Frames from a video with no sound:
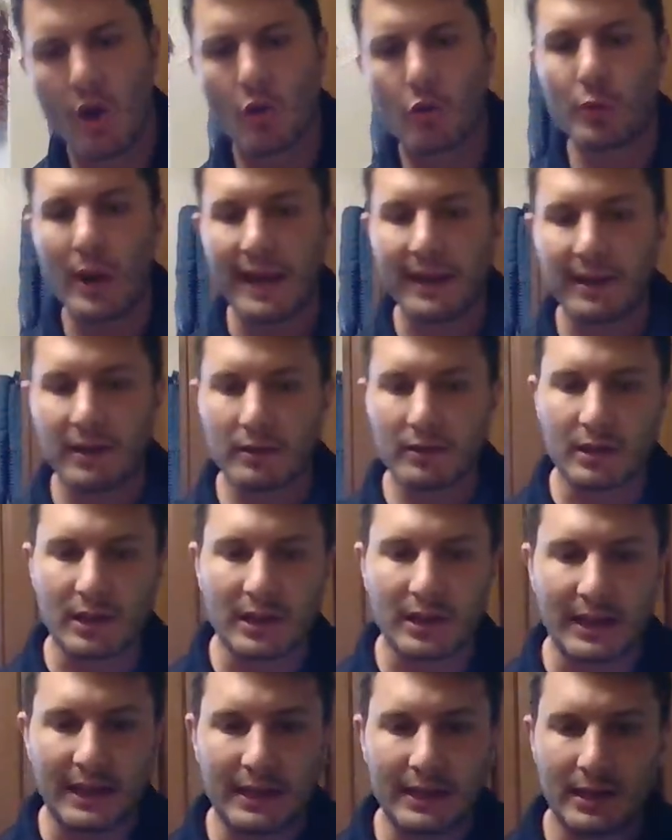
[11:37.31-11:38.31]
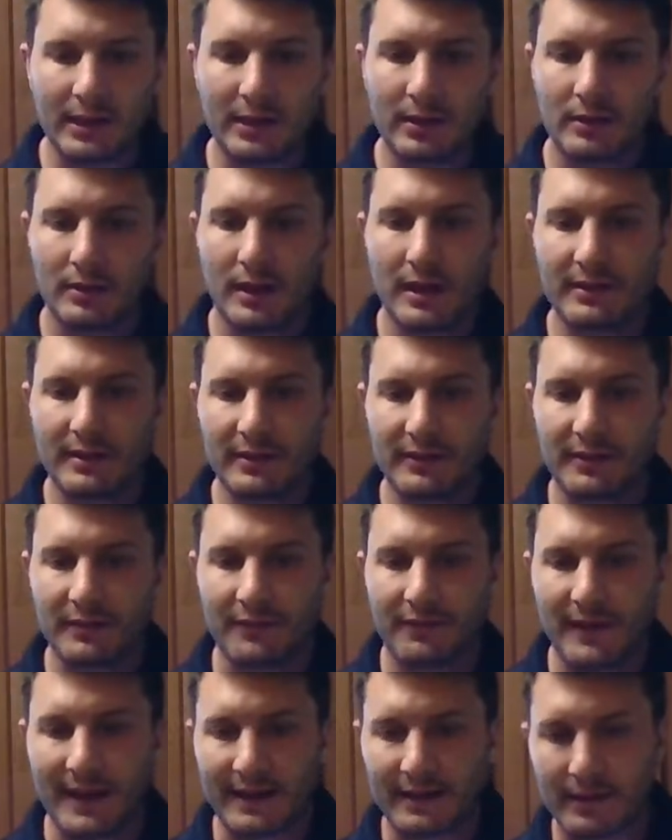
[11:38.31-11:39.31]
Regular cleaning and
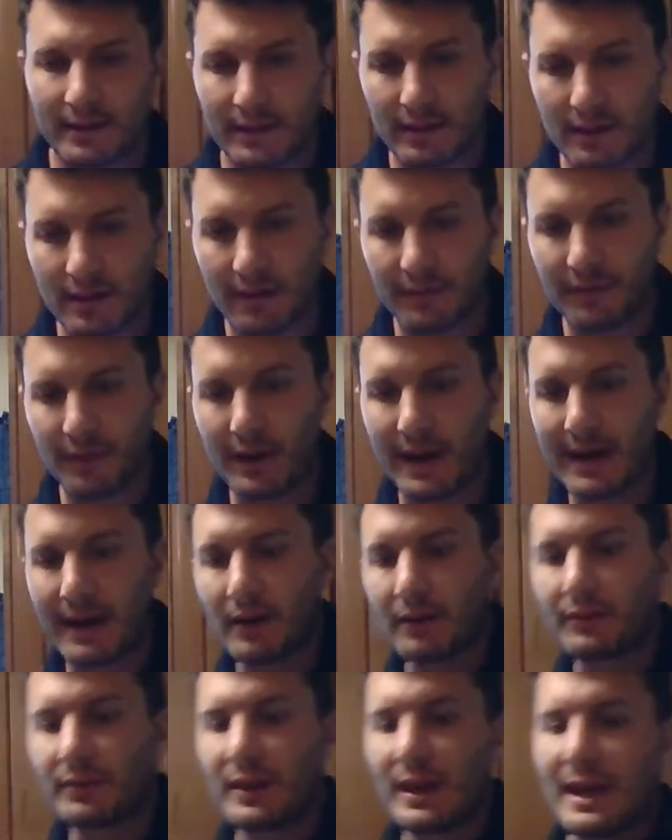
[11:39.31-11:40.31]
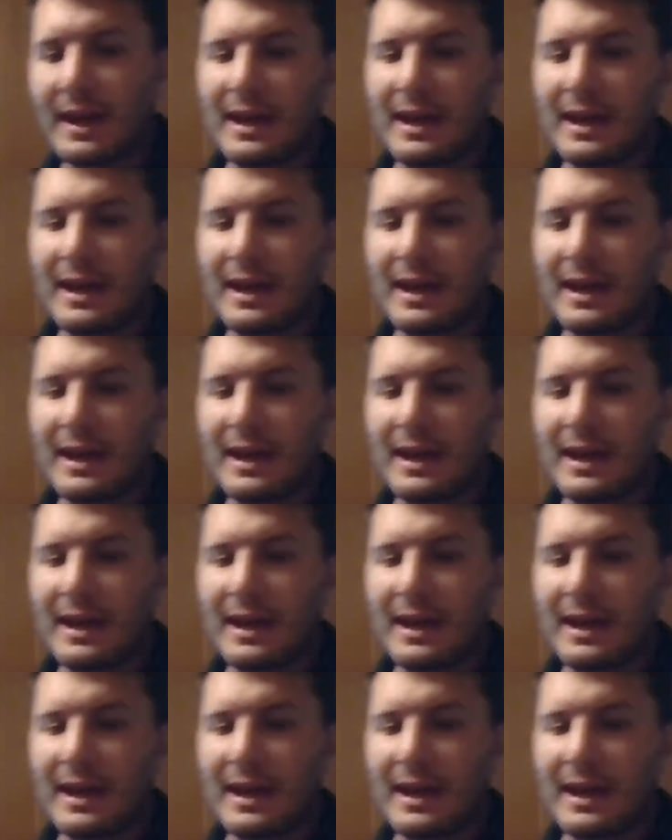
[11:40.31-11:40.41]
disinfecting of your house